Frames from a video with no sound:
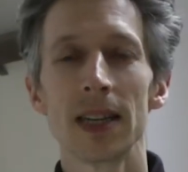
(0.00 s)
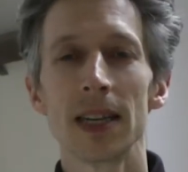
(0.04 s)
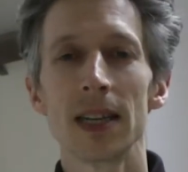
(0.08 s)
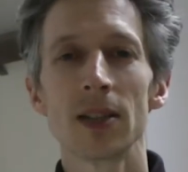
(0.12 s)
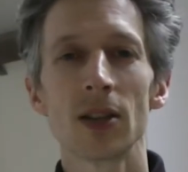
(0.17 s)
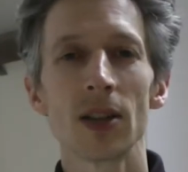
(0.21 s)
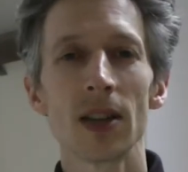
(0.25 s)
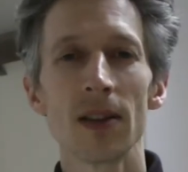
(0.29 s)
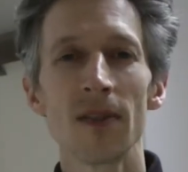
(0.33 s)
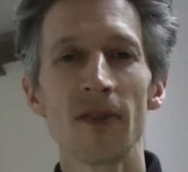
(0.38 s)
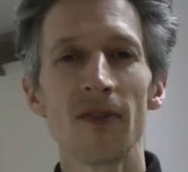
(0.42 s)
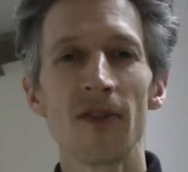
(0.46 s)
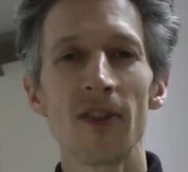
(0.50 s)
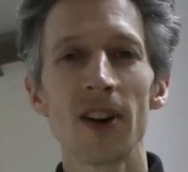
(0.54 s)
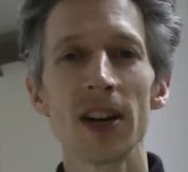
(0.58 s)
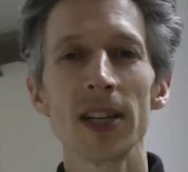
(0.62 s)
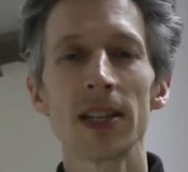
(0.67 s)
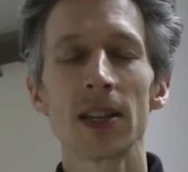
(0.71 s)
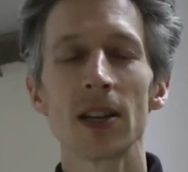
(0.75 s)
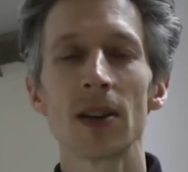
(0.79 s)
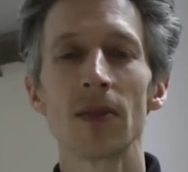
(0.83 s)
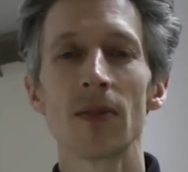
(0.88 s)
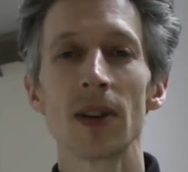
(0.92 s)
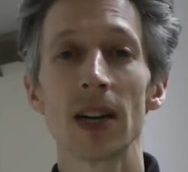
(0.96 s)
So they
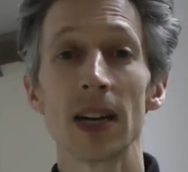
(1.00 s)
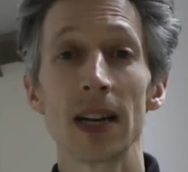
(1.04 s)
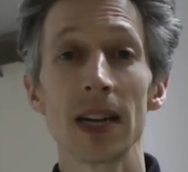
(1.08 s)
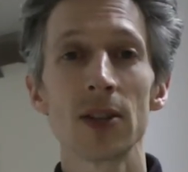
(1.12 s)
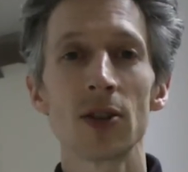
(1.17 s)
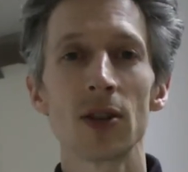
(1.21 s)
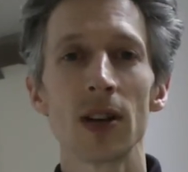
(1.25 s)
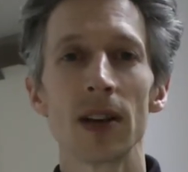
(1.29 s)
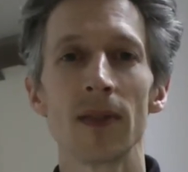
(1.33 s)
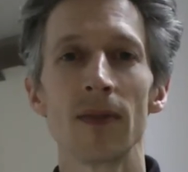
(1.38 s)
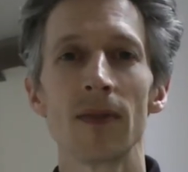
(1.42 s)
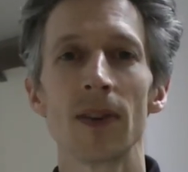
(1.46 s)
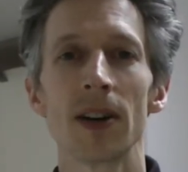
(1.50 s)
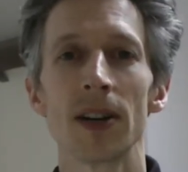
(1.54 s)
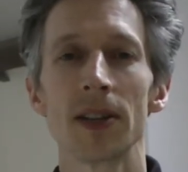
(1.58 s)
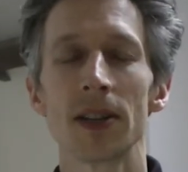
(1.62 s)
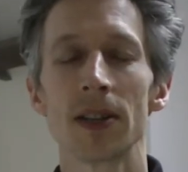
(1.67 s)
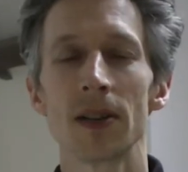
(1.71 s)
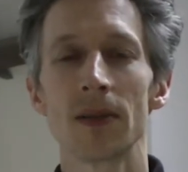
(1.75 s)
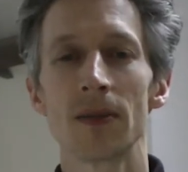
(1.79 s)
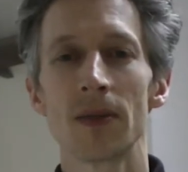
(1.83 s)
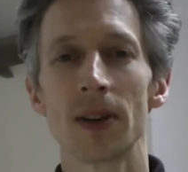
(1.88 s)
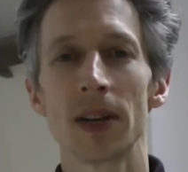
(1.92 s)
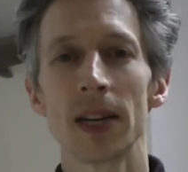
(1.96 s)
fight over it, literally fight
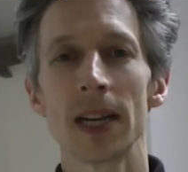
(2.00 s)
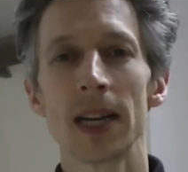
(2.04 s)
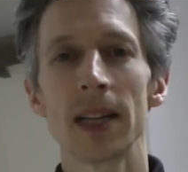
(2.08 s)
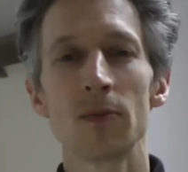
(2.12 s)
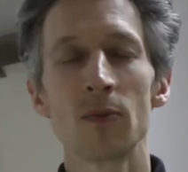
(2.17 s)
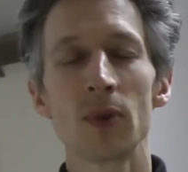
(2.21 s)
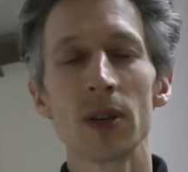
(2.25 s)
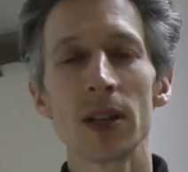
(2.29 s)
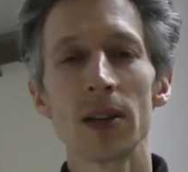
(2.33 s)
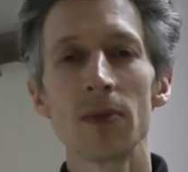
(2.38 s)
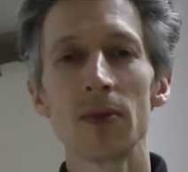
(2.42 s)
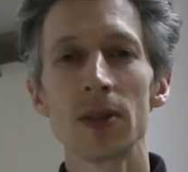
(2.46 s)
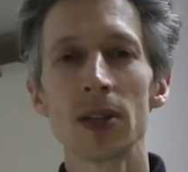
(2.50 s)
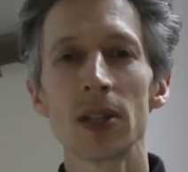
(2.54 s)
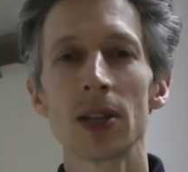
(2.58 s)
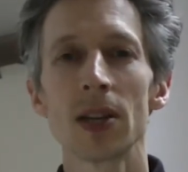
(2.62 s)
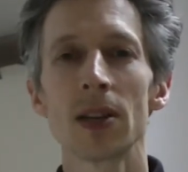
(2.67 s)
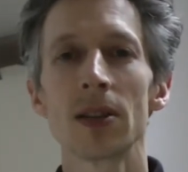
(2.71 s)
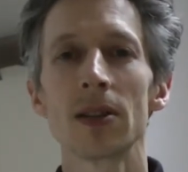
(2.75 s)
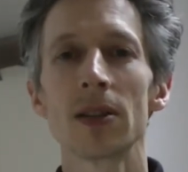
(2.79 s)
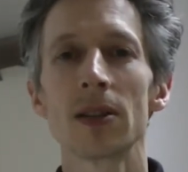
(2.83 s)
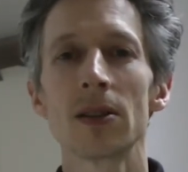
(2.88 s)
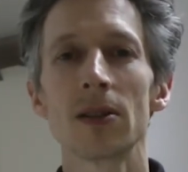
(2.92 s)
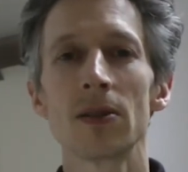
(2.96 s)
over it. And when they
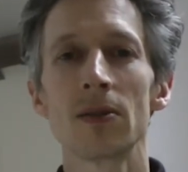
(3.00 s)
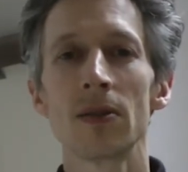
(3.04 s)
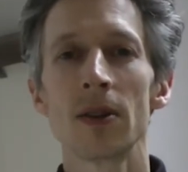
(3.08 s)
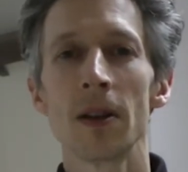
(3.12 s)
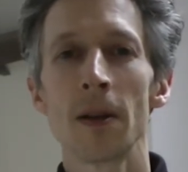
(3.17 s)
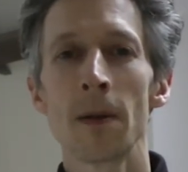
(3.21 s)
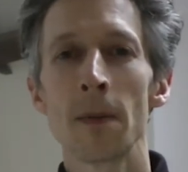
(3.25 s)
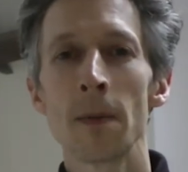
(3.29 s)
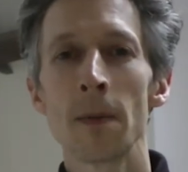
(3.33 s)
return to